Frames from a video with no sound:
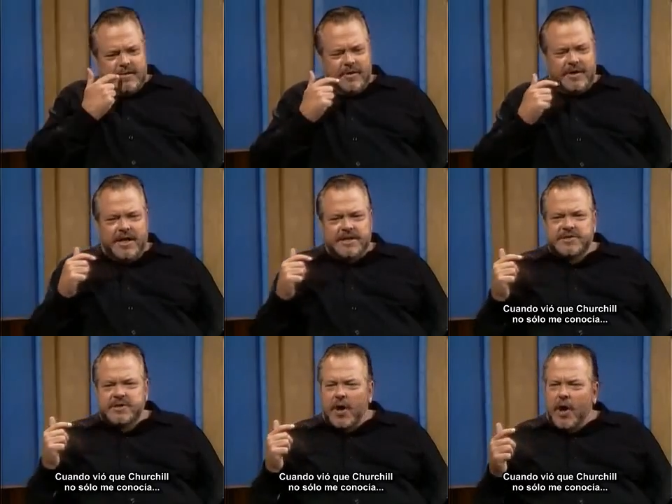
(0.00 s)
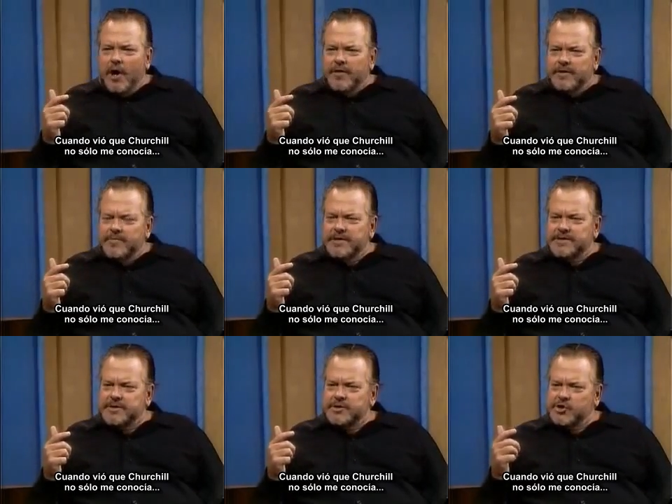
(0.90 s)
when he saw that
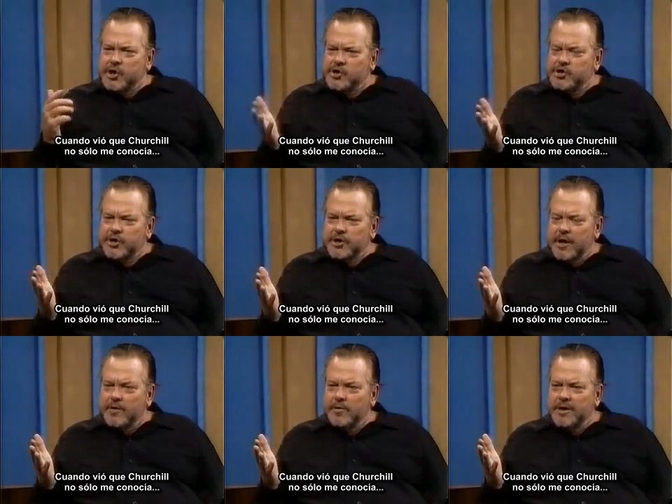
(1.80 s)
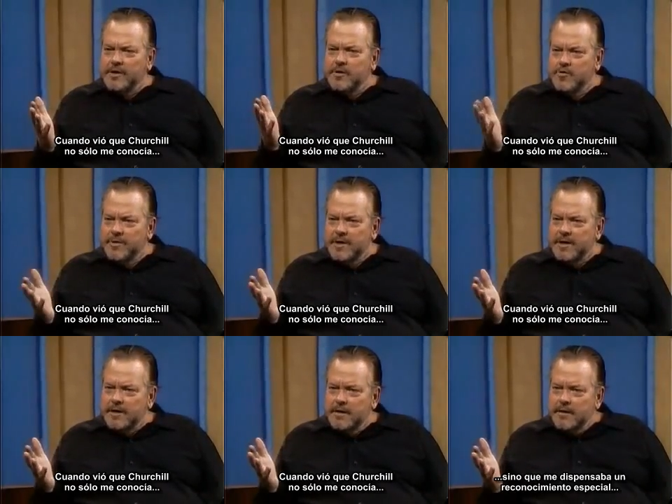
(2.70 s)
Mr. Churchill not only knew
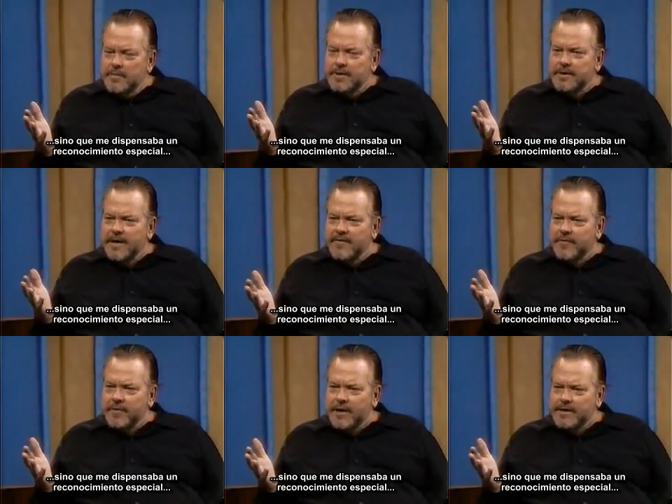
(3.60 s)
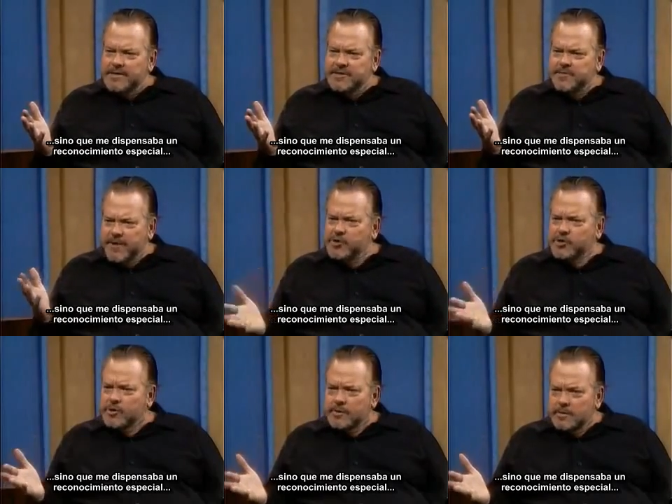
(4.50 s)
me, but gave a rather
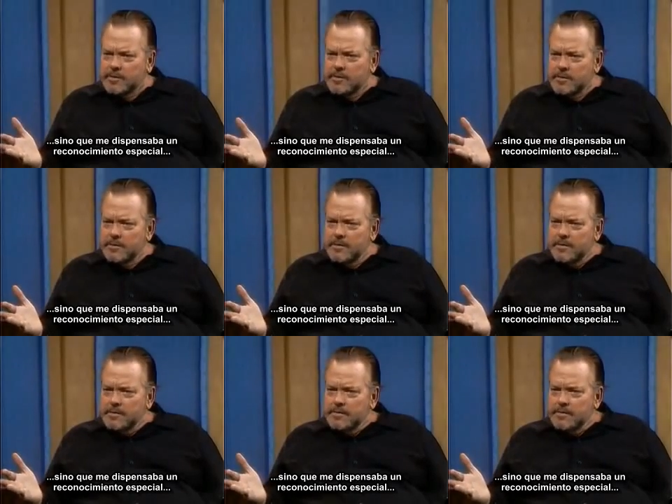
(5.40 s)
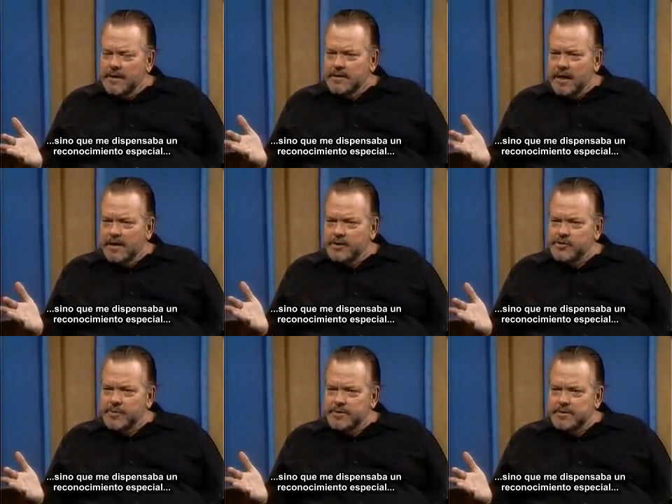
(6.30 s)
special
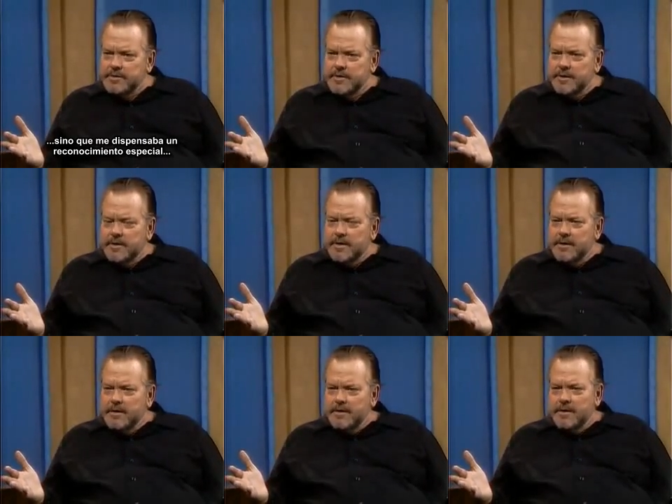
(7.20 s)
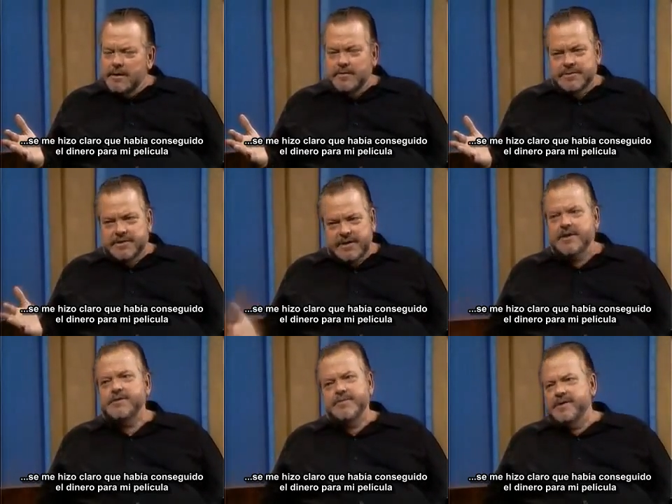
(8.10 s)
acknowledgement, it was
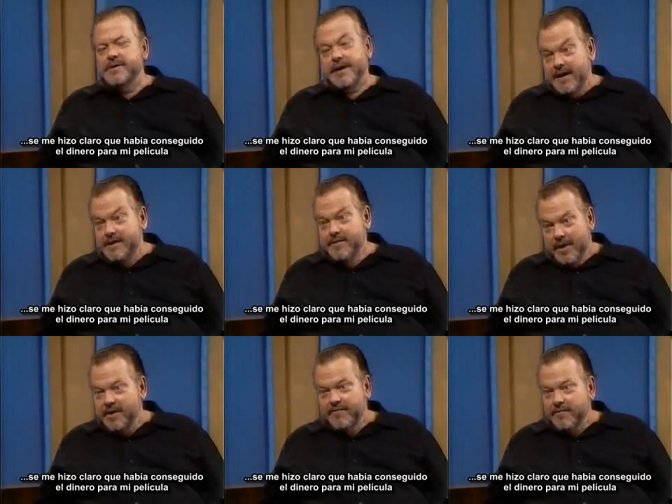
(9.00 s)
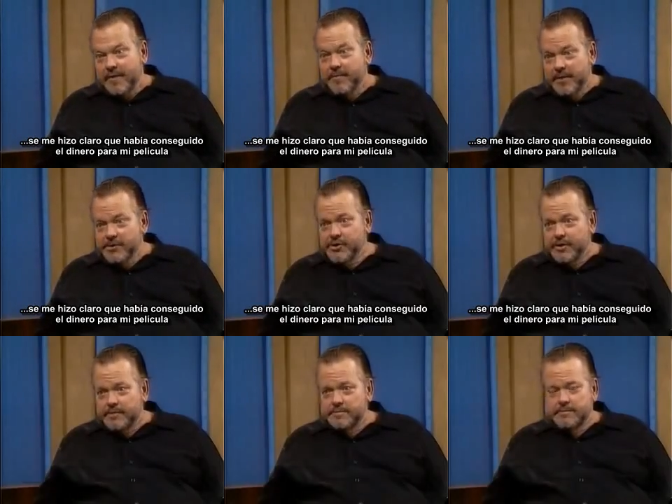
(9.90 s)
clear to me that I had the money for my
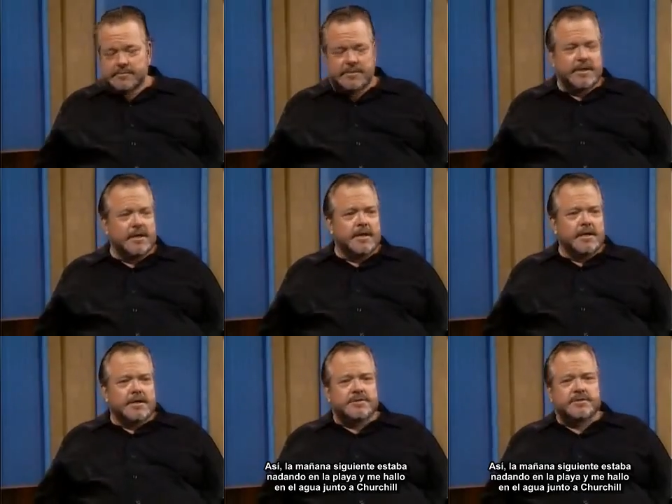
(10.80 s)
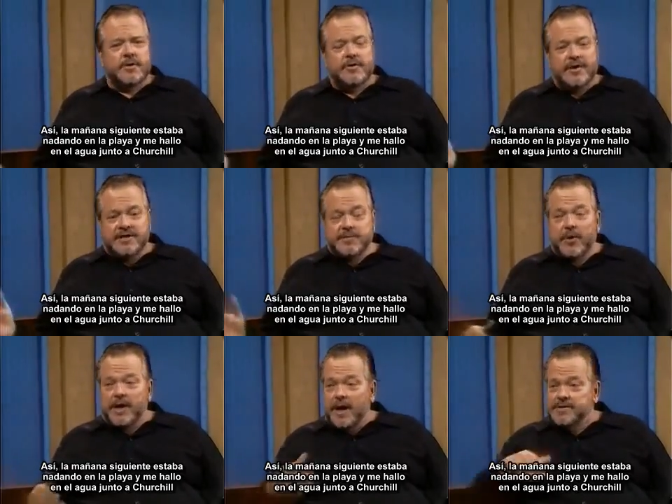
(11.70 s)
picture. So the next
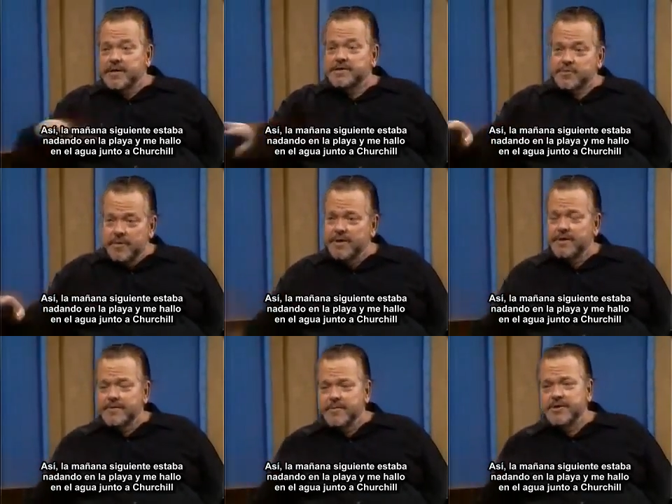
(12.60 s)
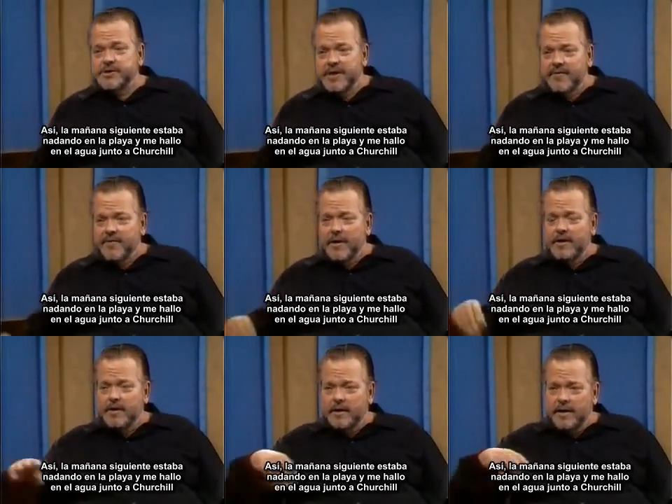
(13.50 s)
morning I was out swimming in the beach, and I
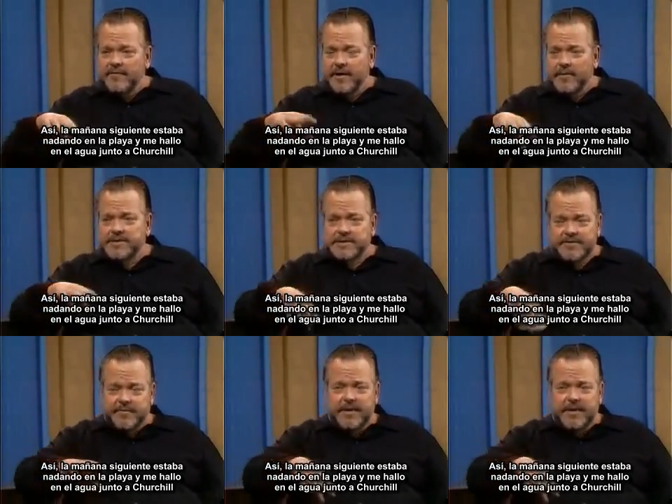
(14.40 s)
found myself